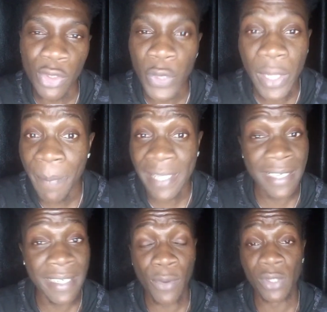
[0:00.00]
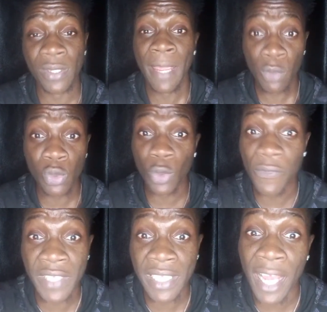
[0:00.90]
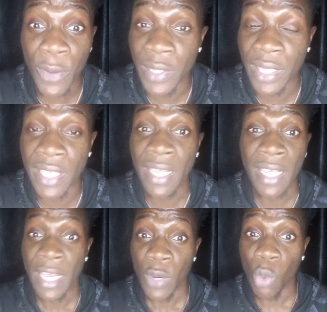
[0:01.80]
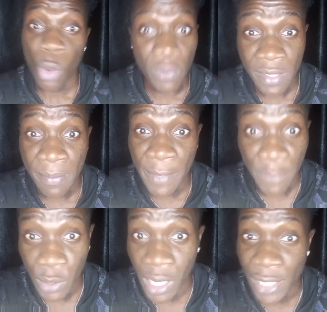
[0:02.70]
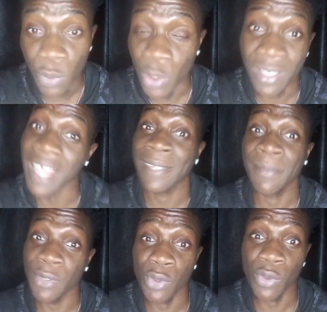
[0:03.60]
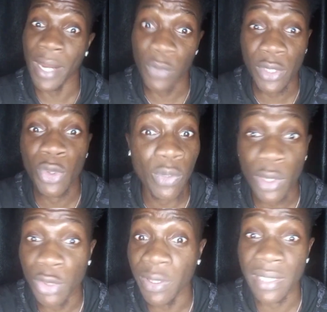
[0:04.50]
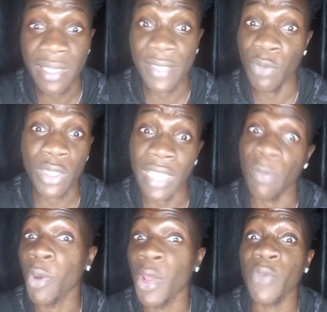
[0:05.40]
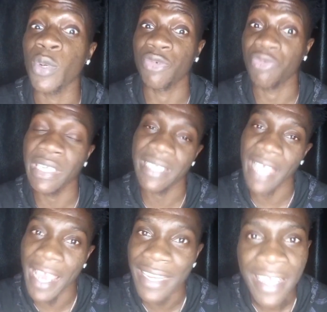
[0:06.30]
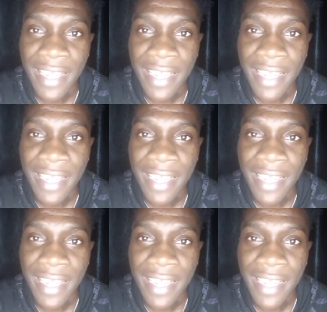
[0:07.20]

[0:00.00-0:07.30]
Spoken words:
The only person that was able to go physical with the Wolves midfielders was Casemiro, and he was the only one doing the dirty work. At some point, he was really tired.